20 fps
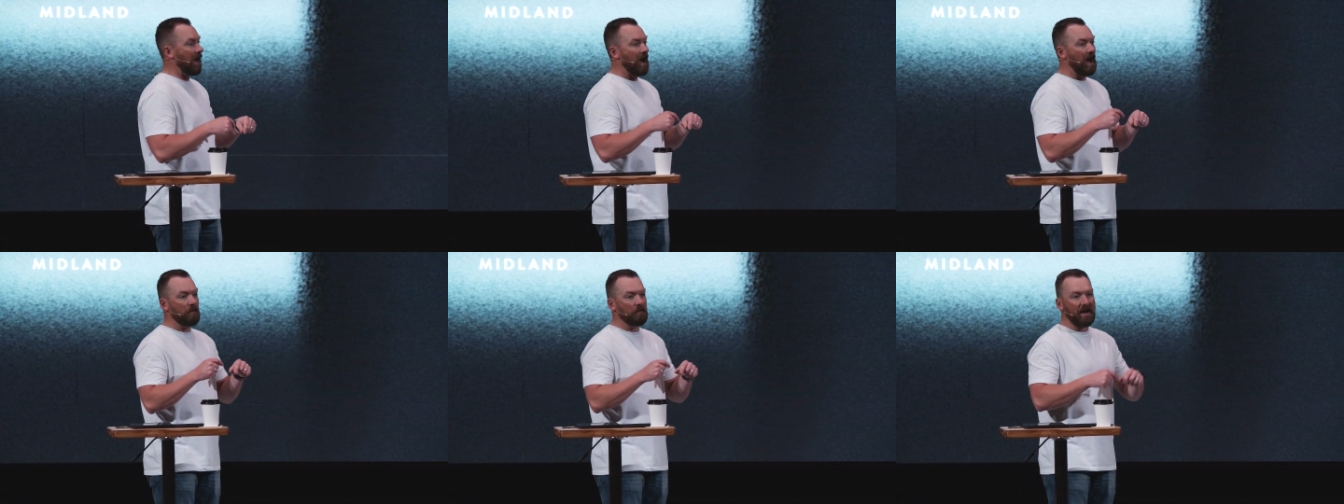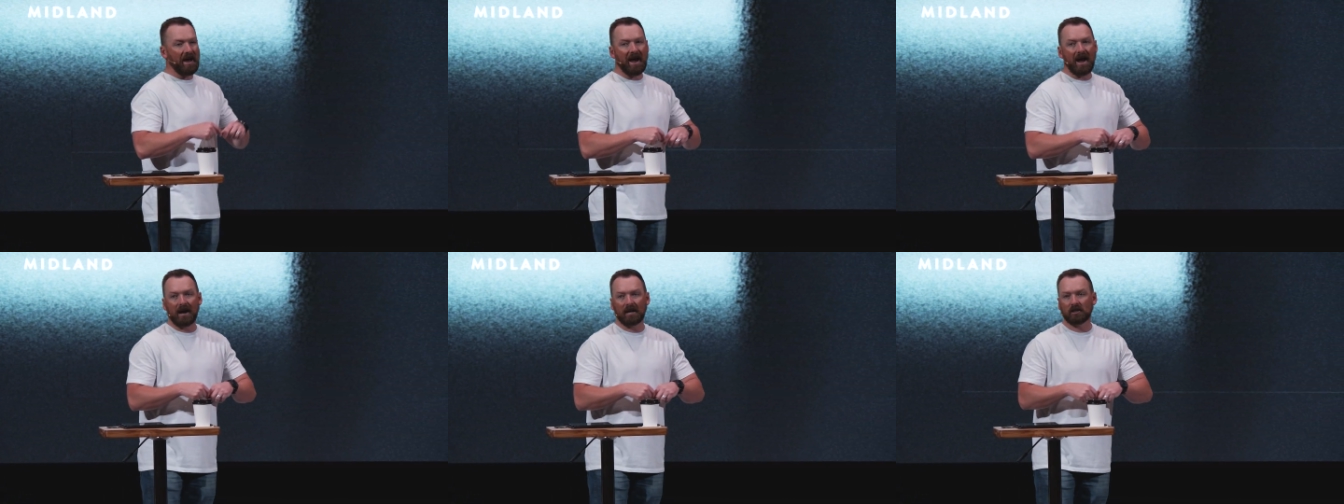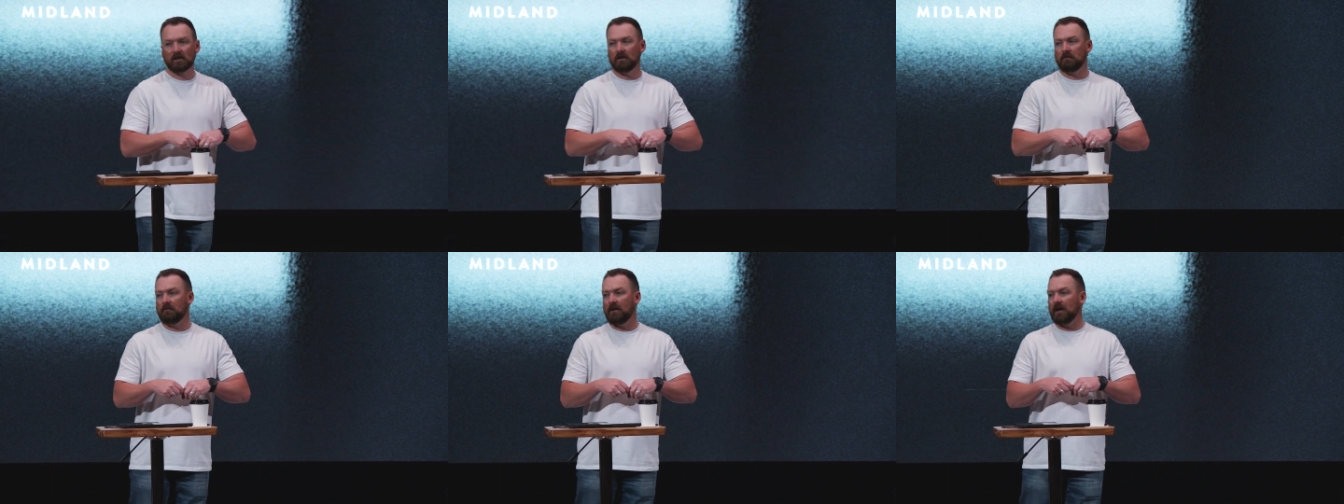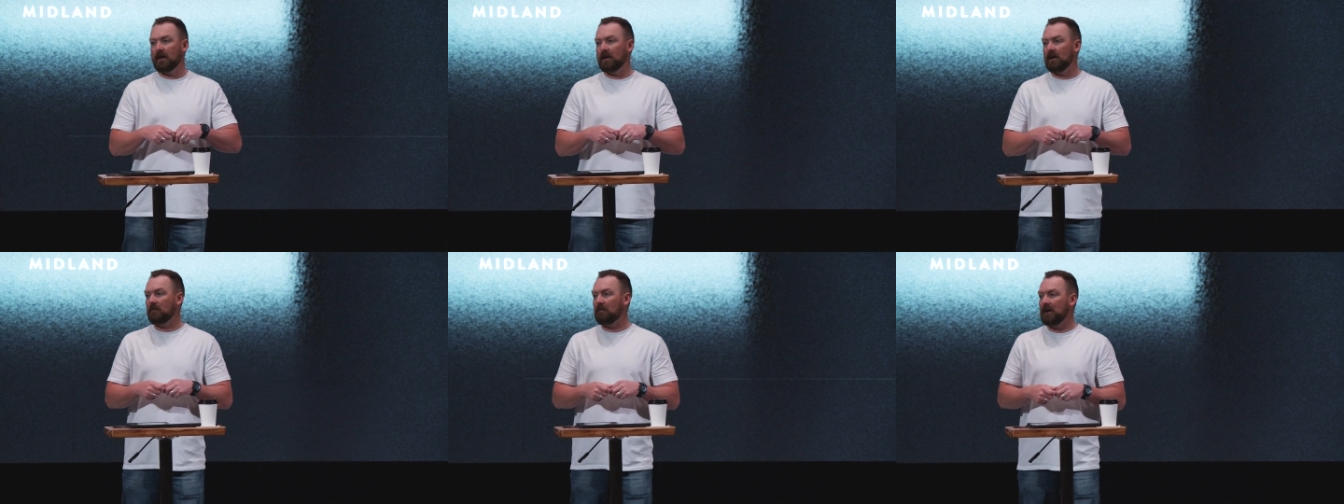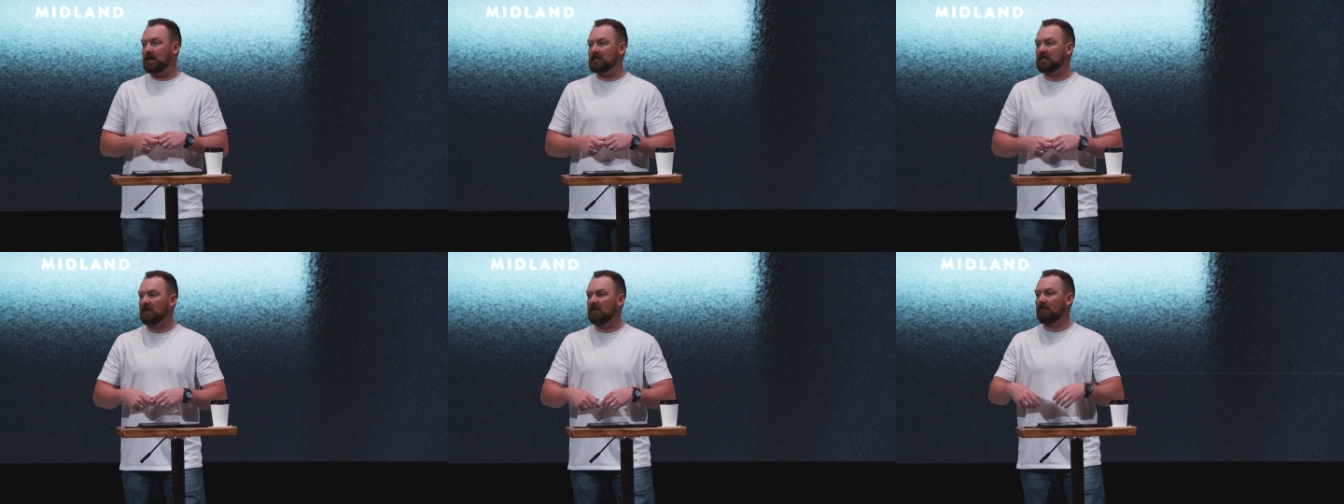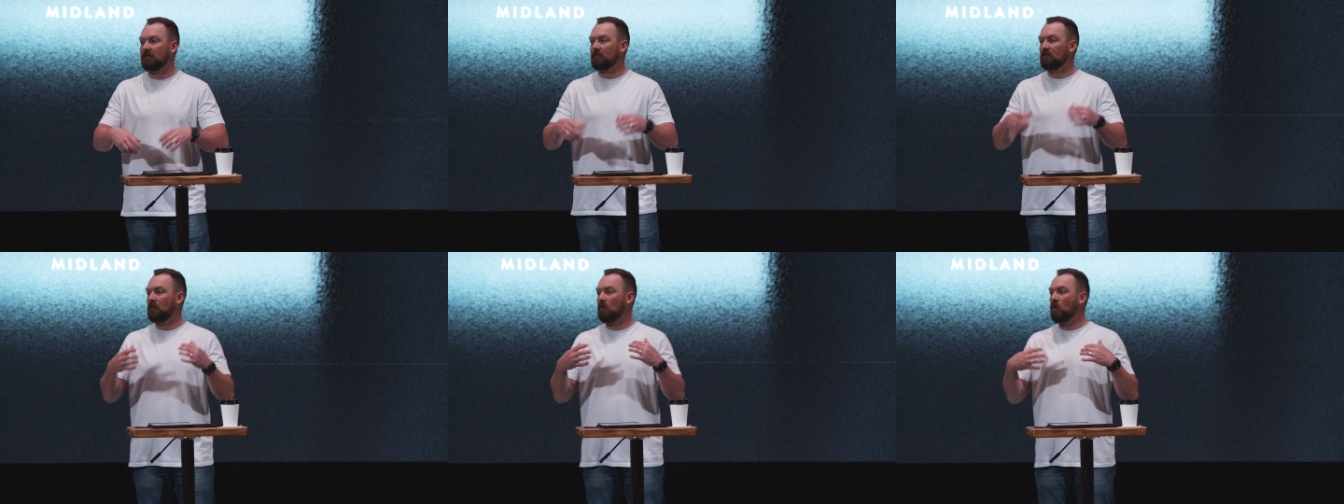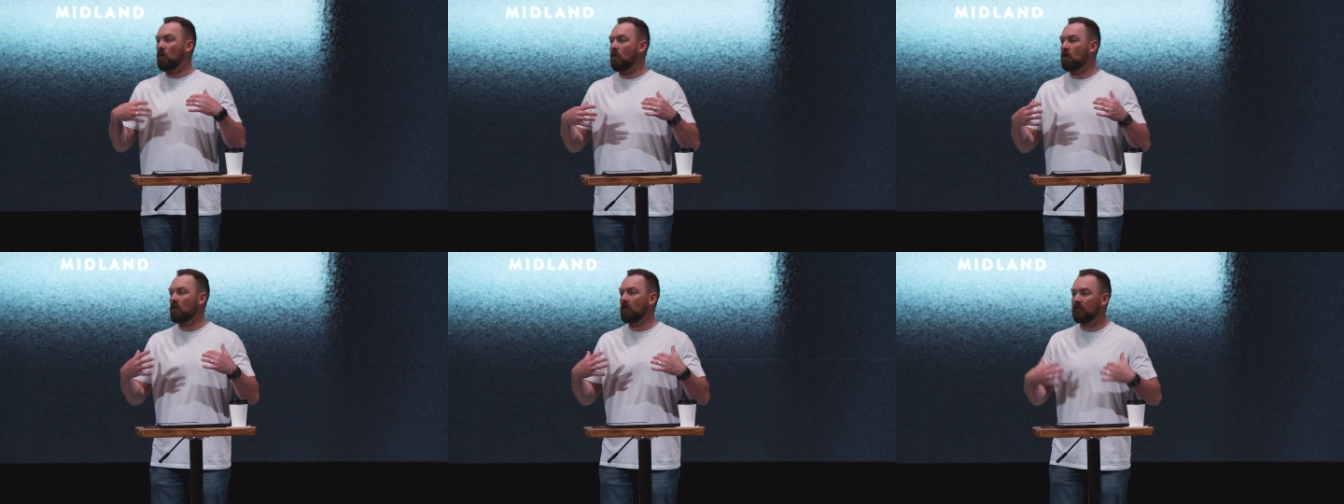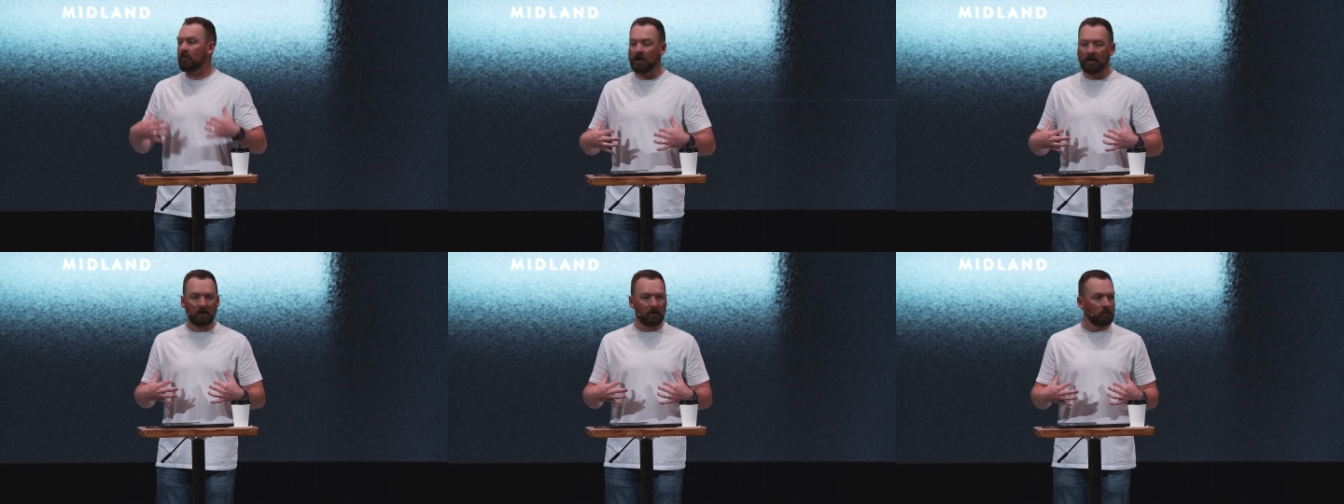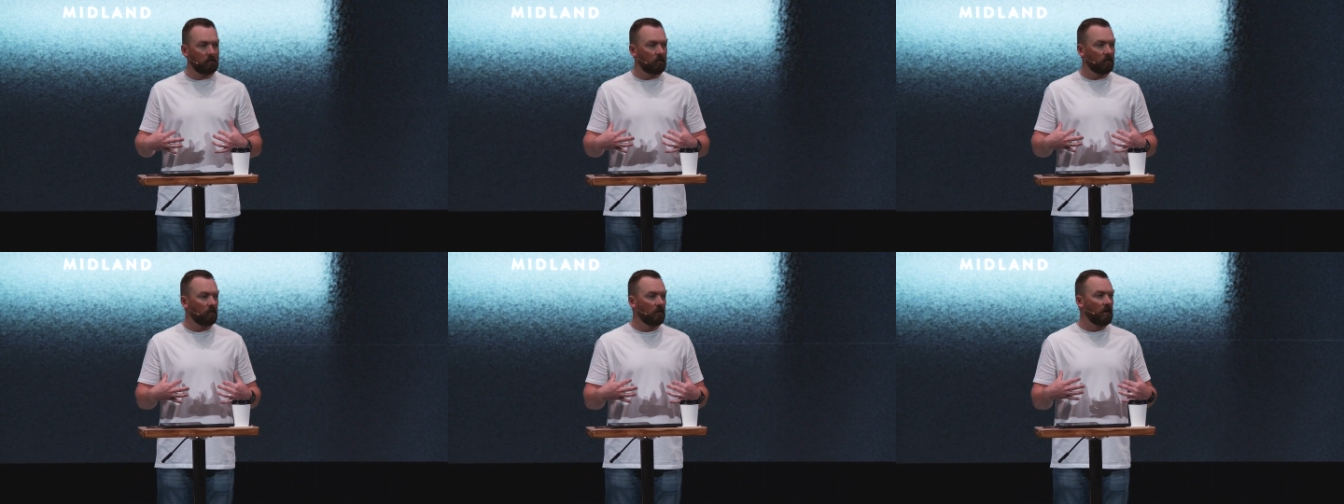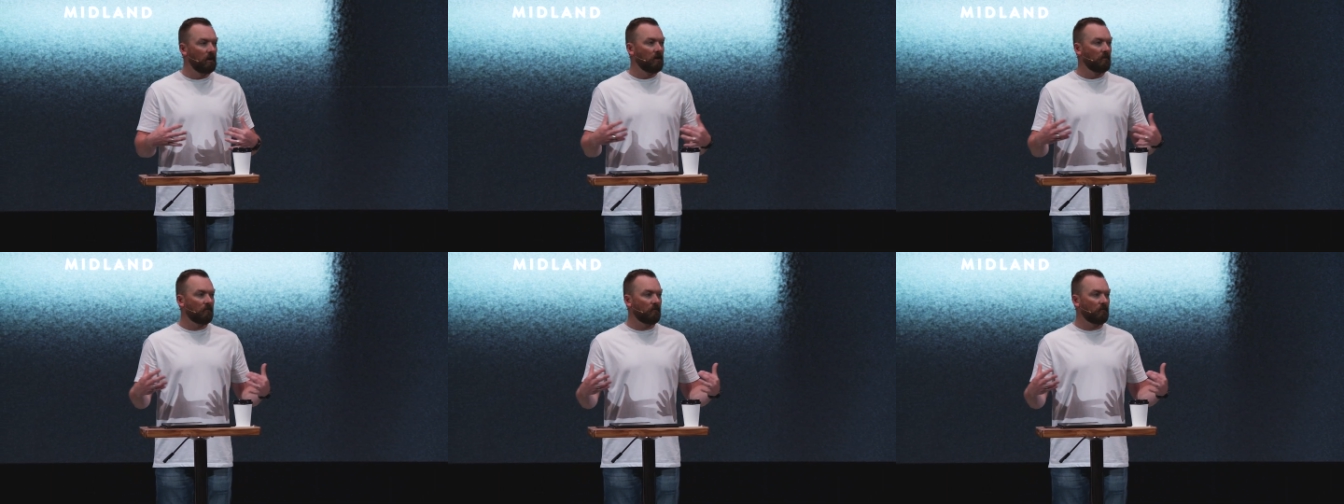I'm actually making myself more available